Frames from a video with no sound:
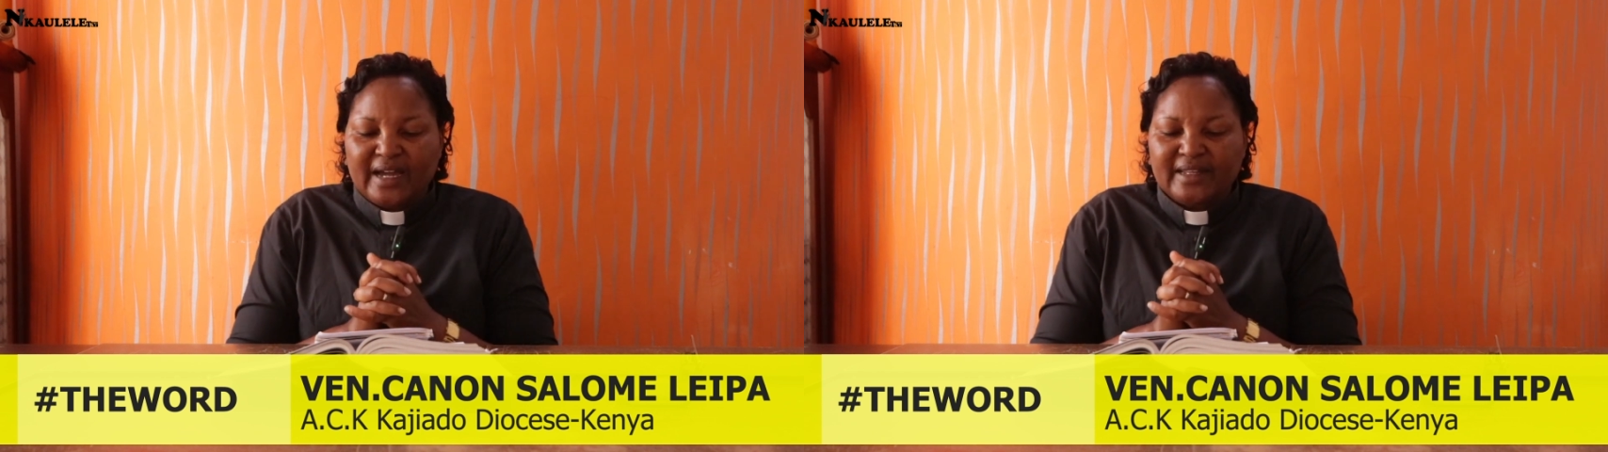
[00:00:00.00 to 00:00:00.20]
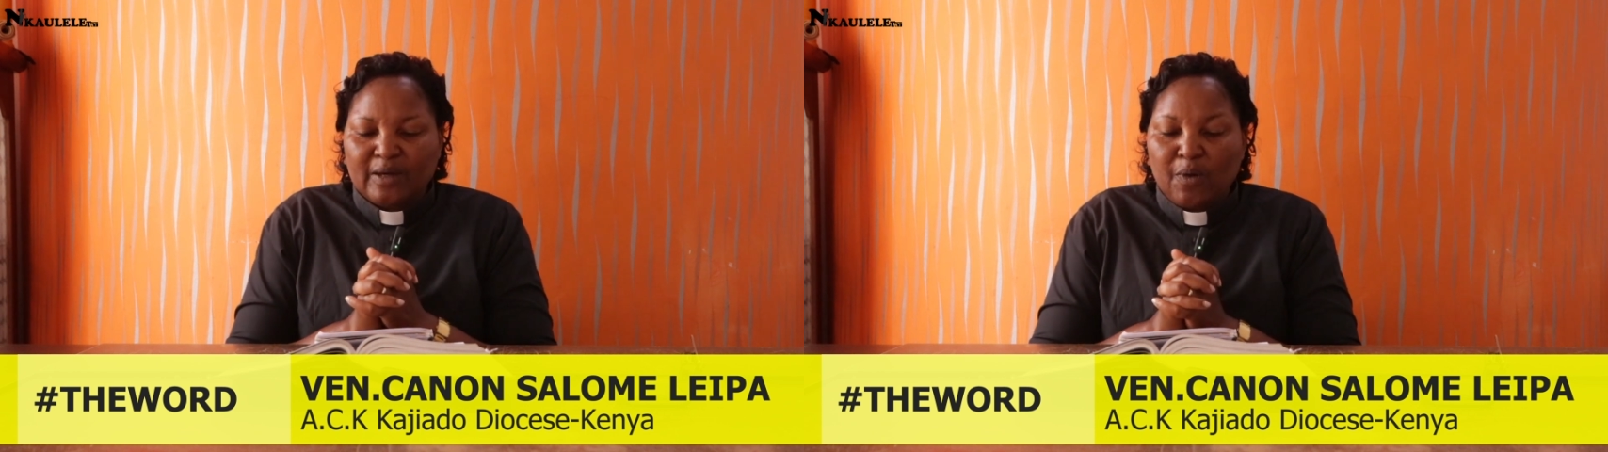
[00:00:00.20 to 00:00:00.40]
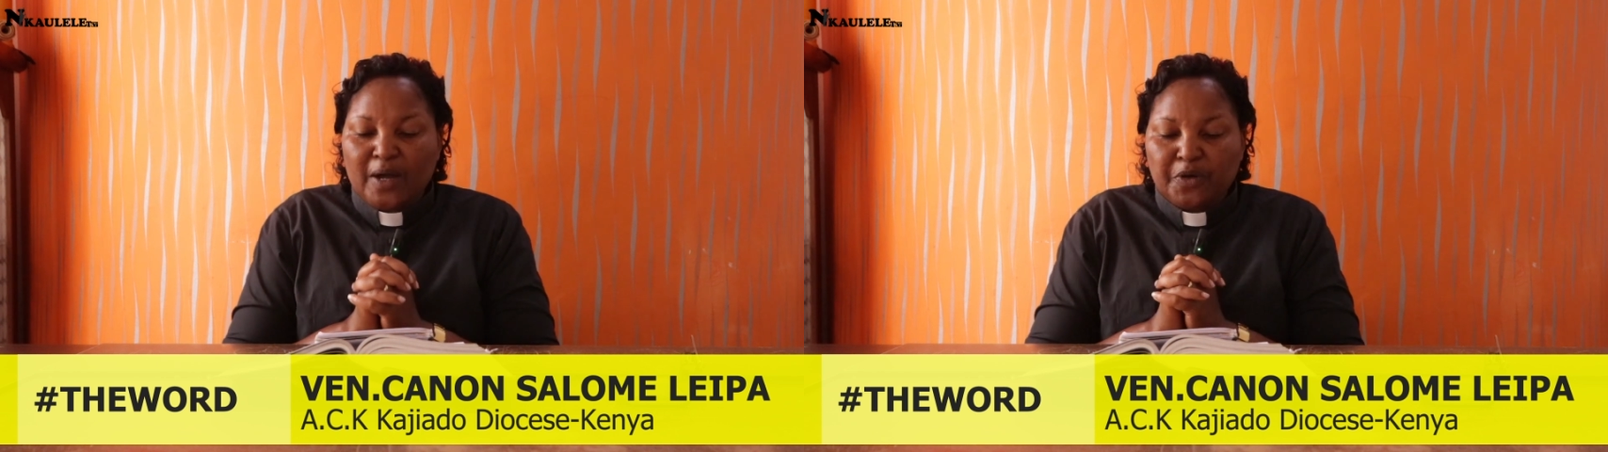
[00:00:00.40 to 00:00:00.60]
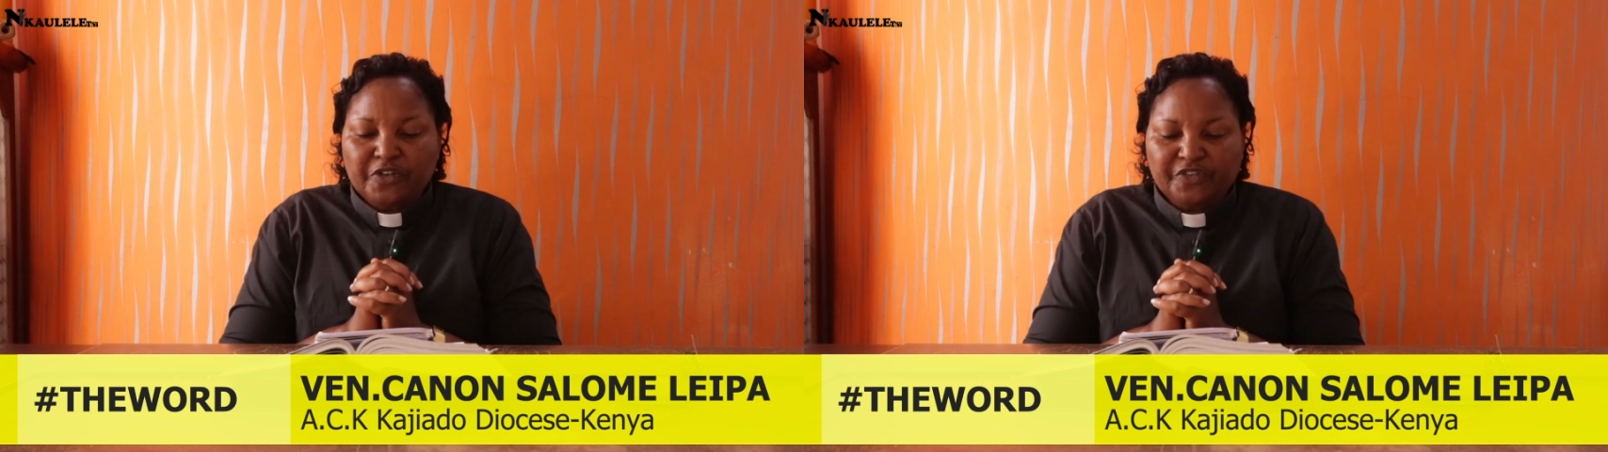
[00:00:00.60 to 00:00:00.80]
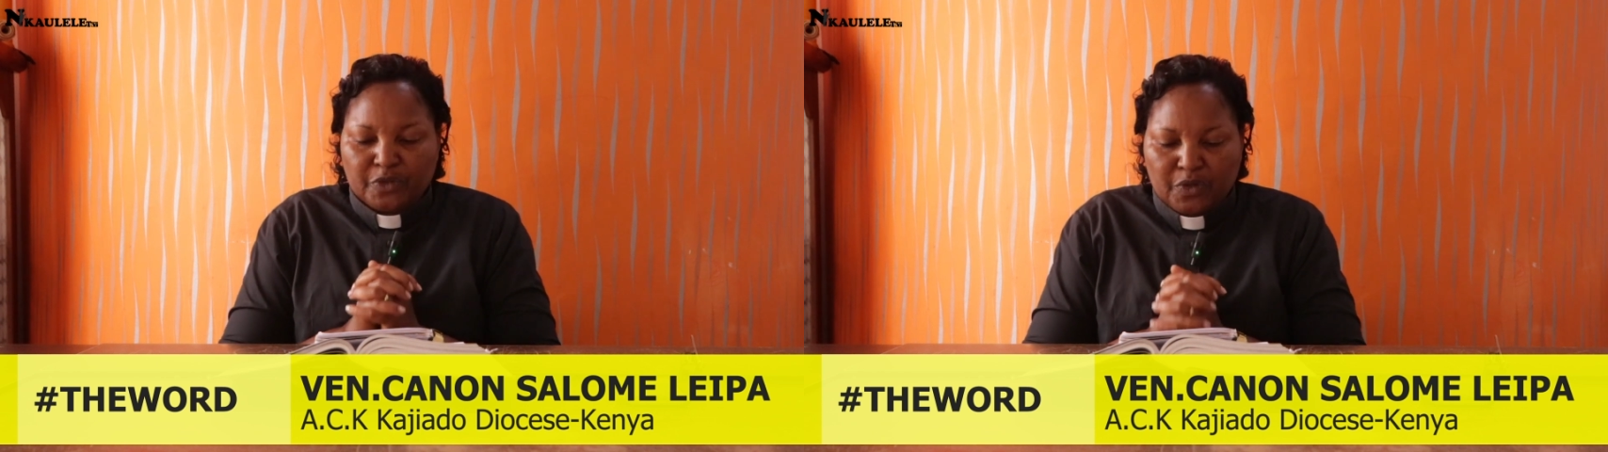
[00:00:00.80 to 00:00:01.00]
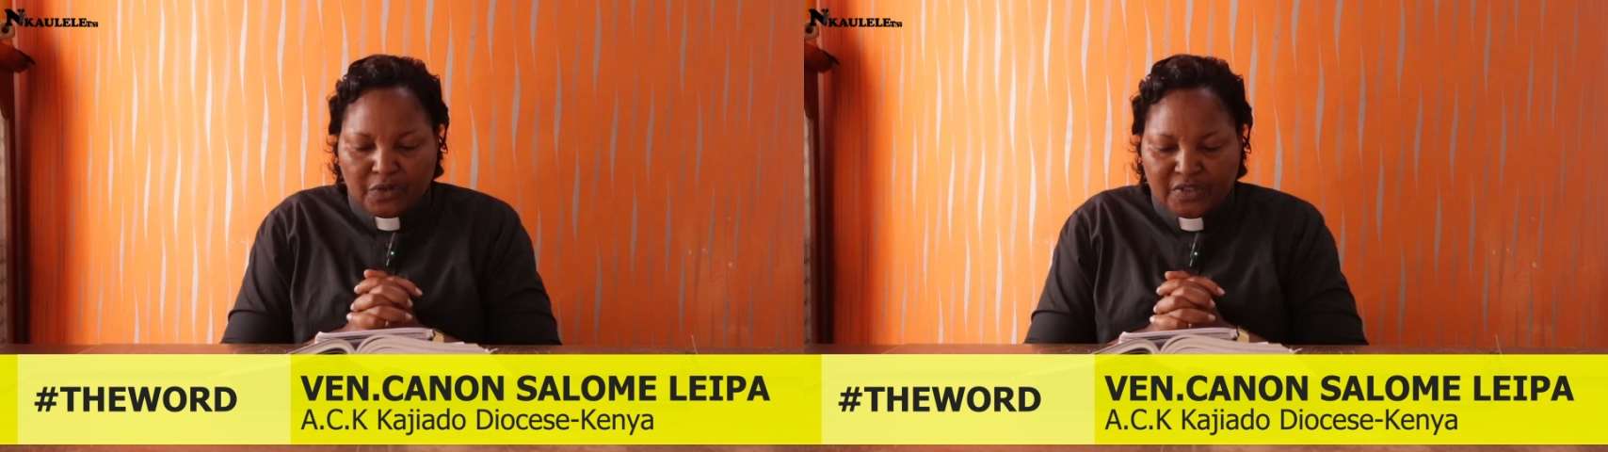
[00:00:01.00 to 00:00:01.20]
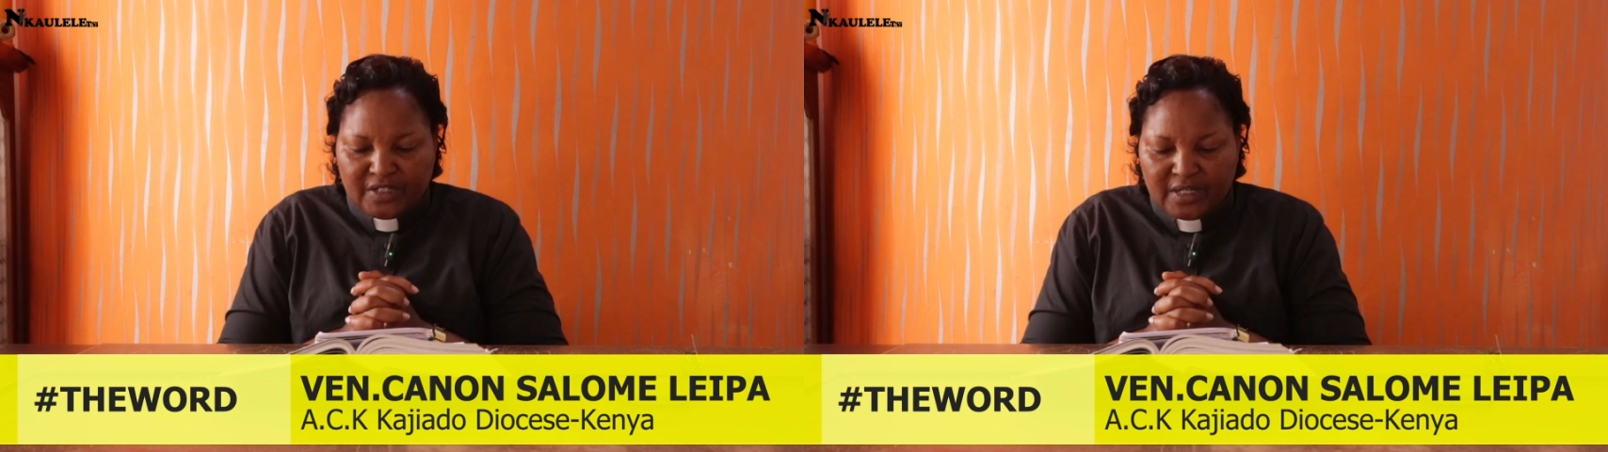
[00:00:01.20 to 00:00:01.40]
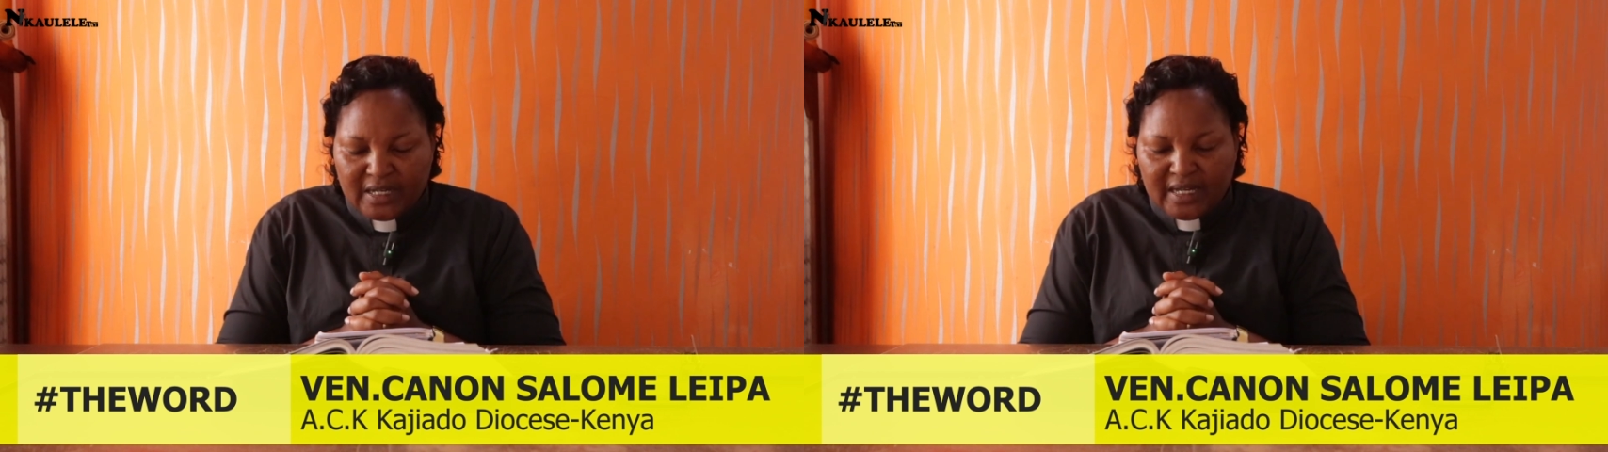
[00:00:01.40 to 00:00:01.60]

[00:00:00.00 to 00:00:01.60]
and the work of God